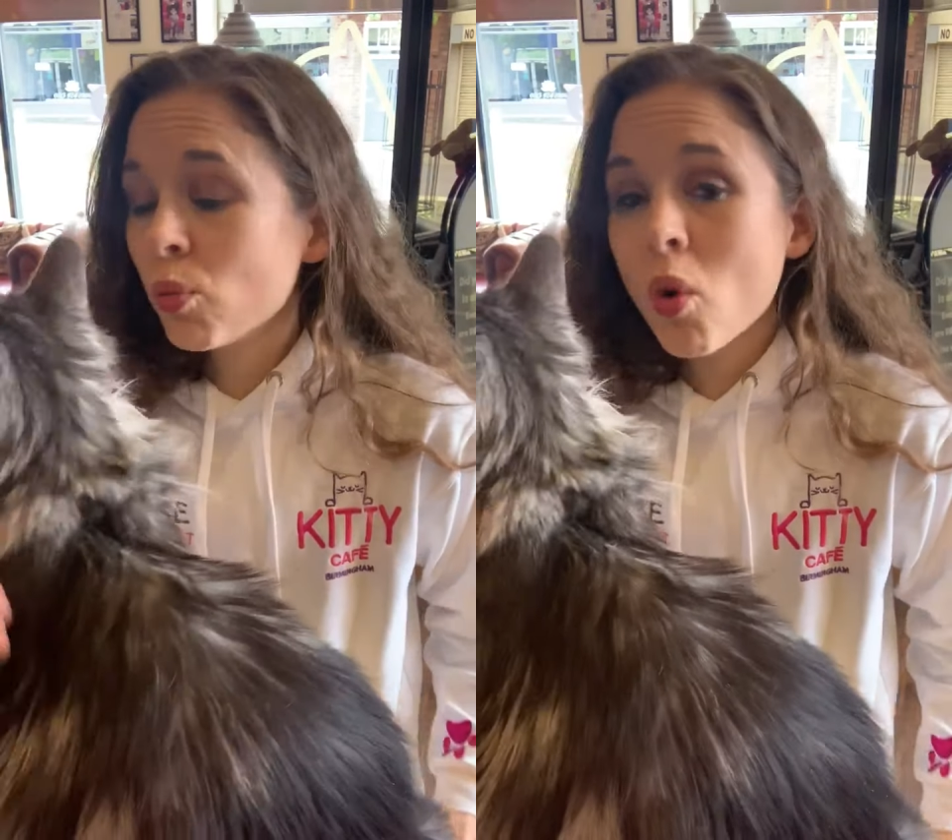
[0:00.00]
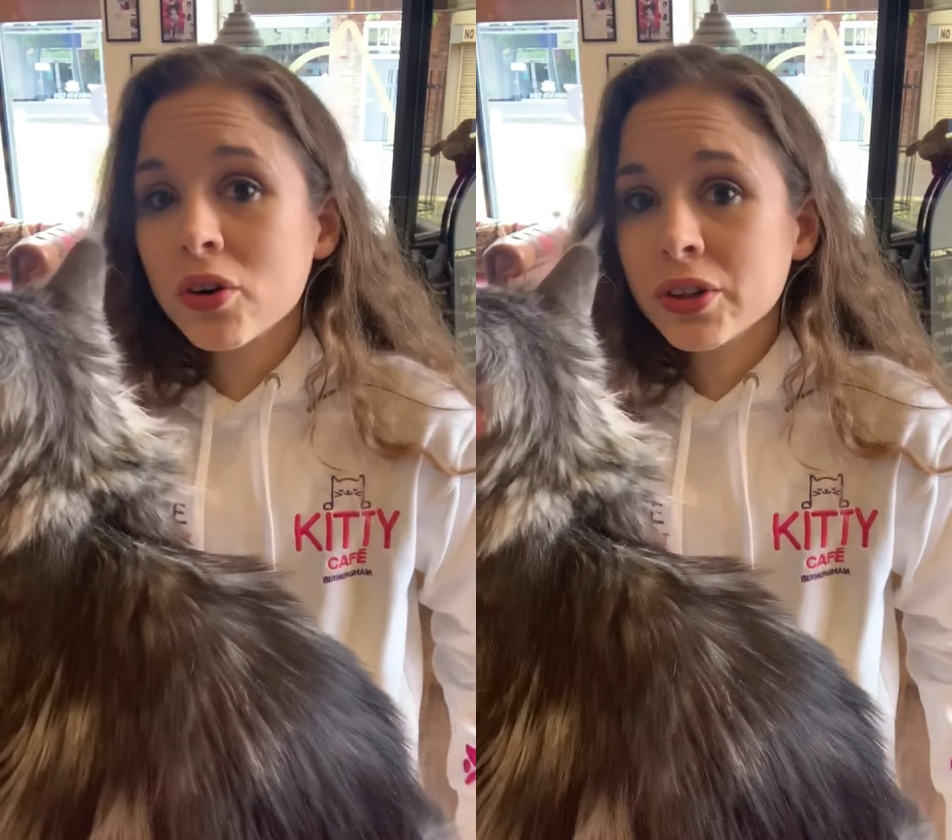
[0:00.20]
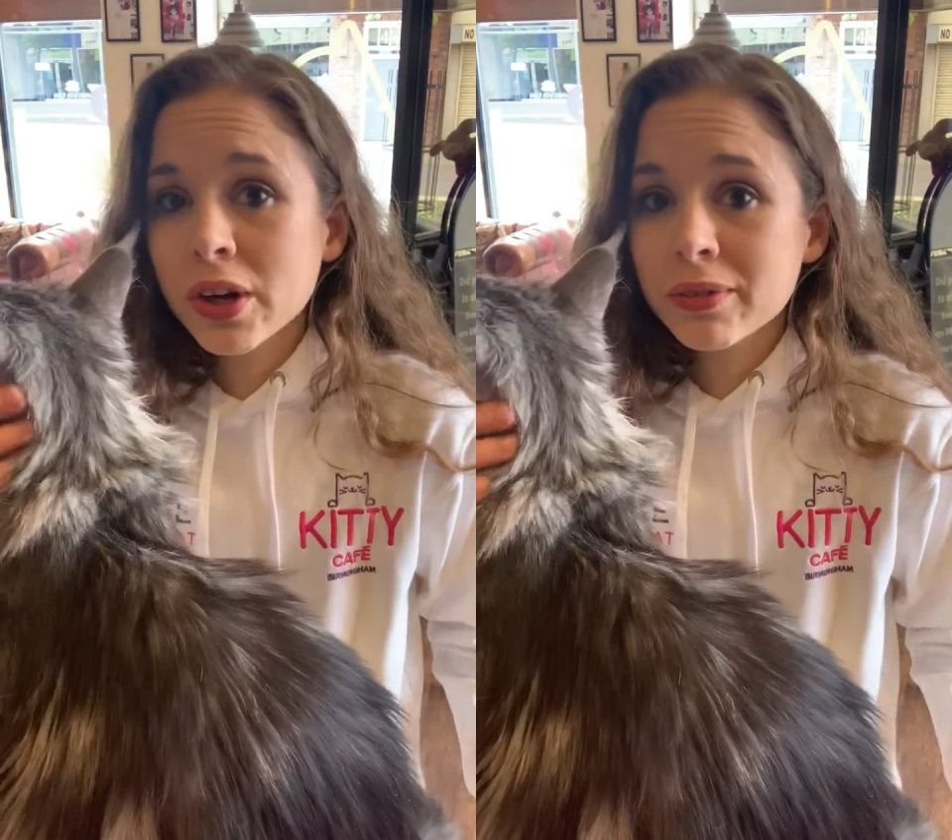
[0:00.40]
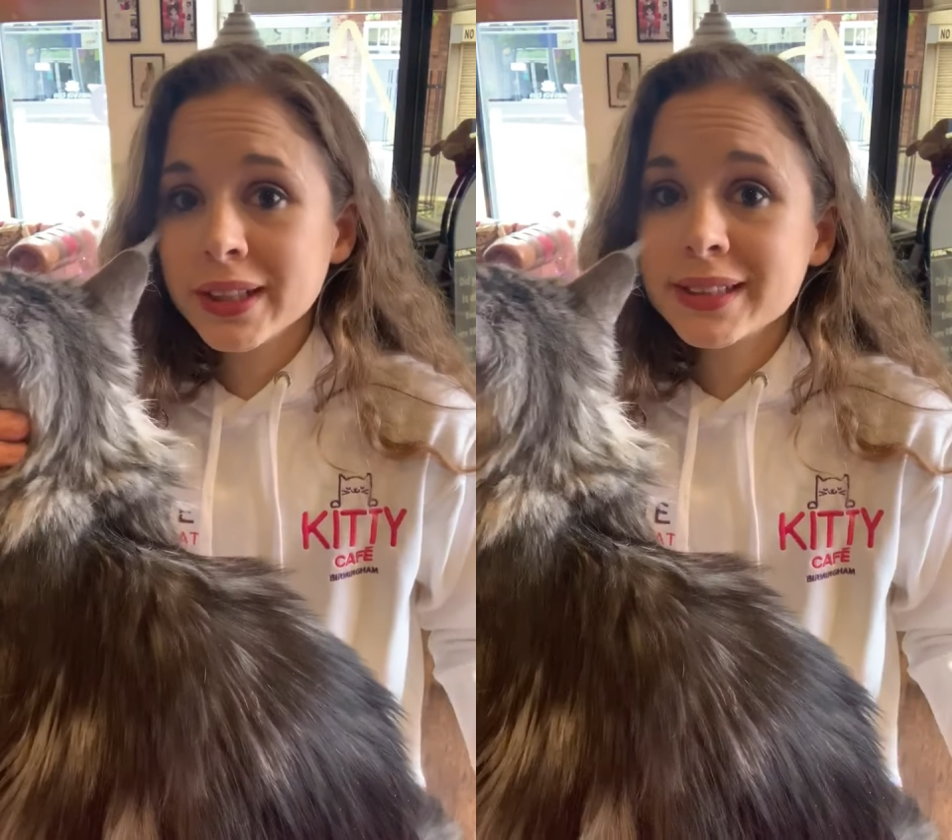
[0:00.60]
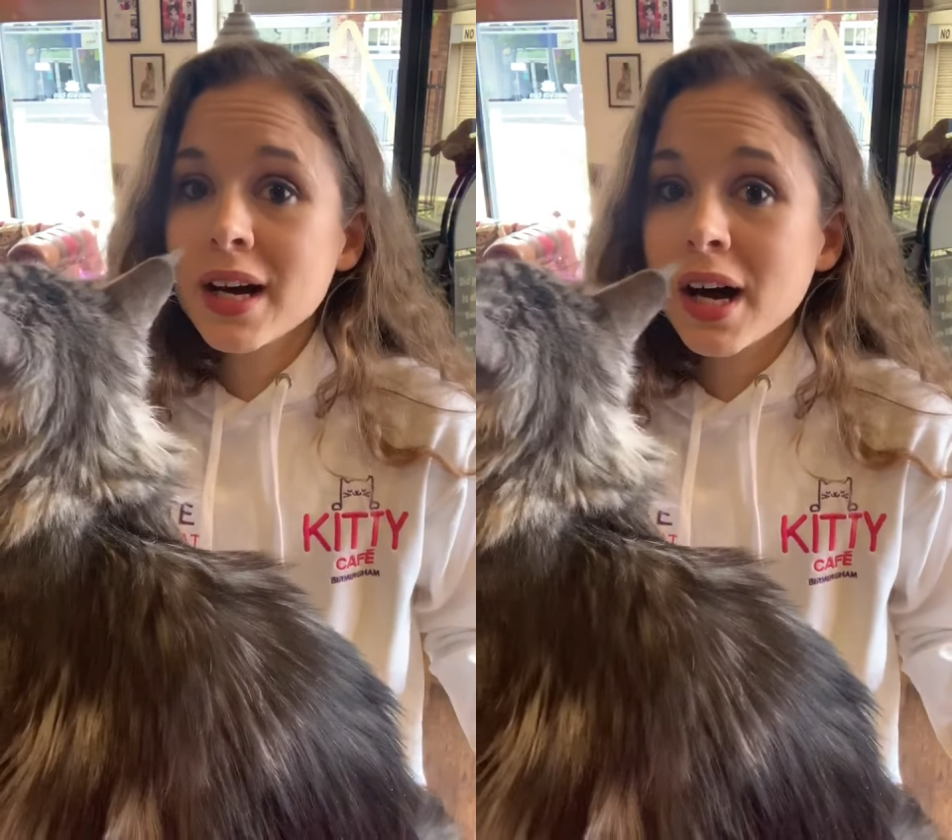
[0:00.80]
one and
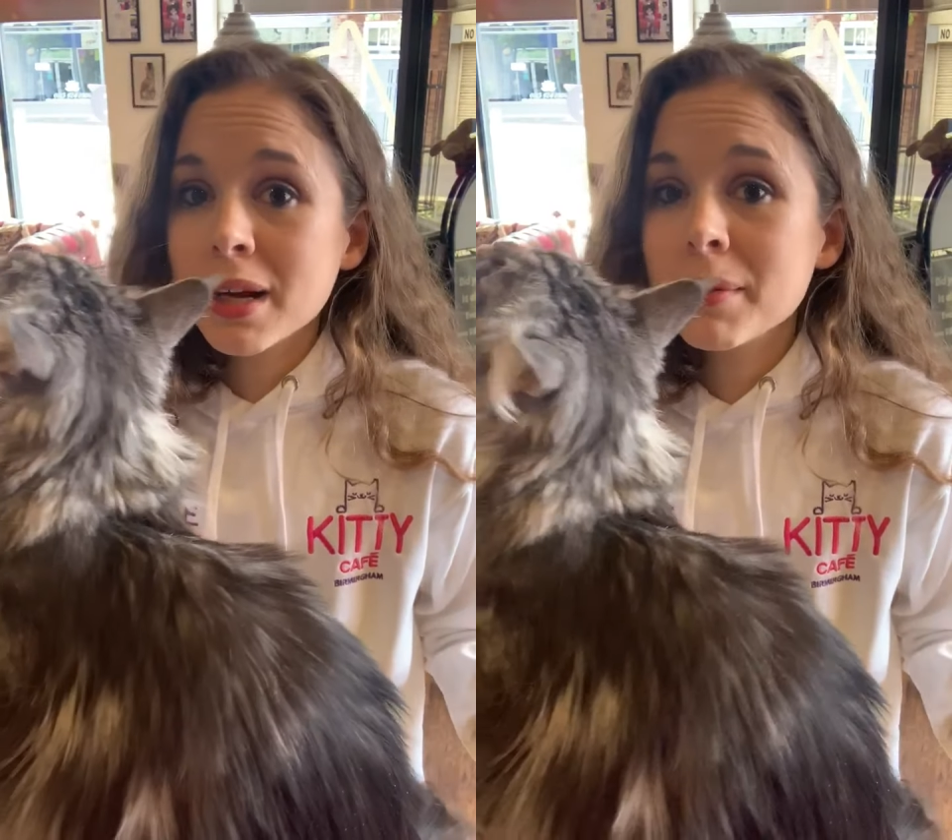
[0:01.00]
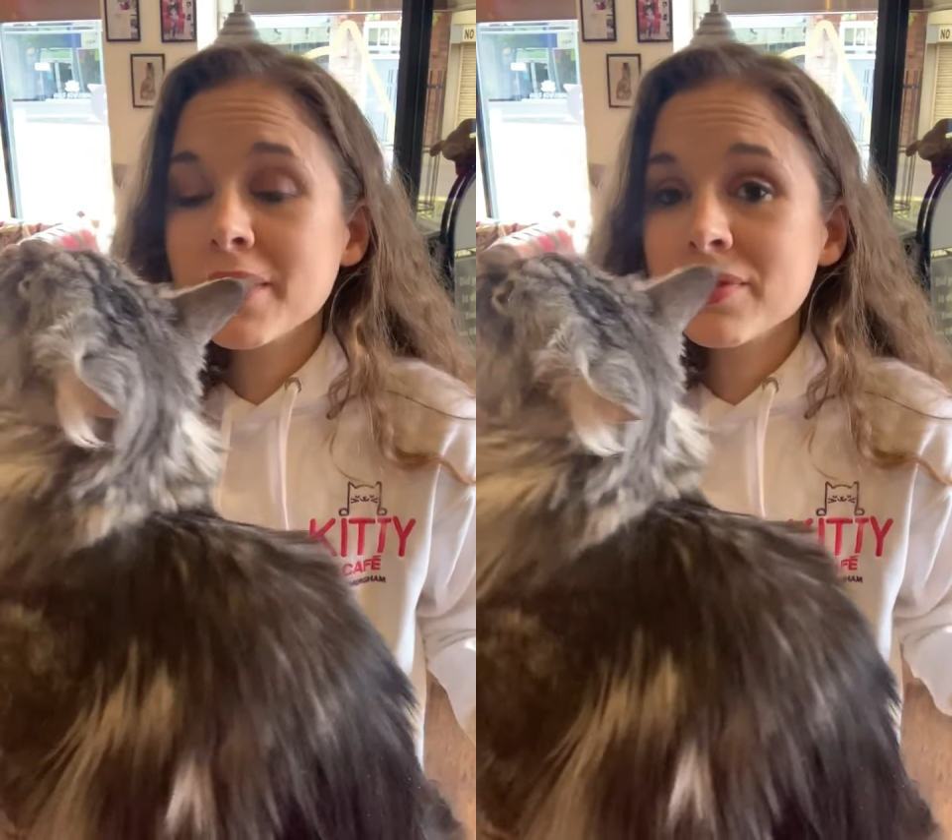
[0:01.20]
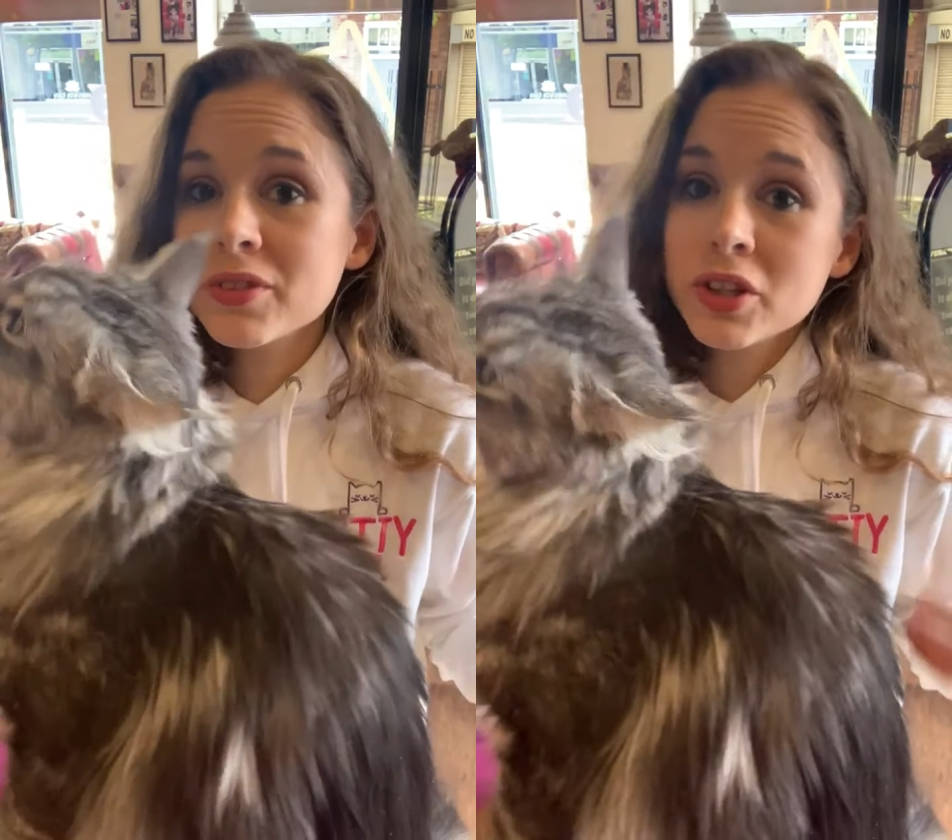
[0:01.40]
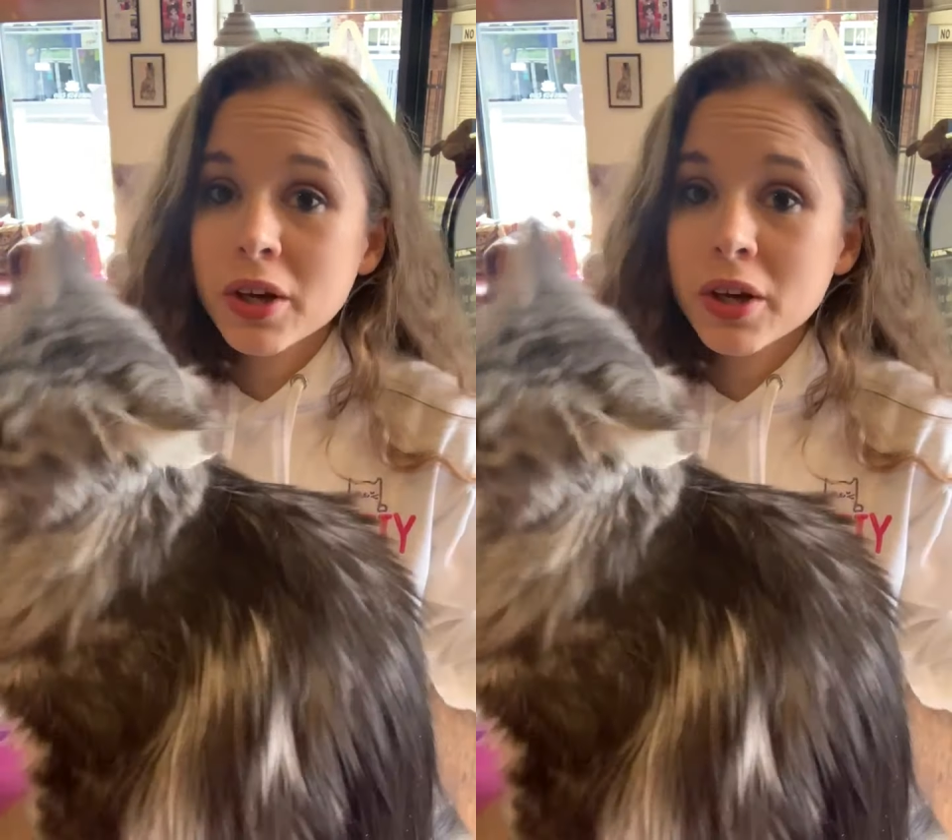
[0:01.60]
only time. And,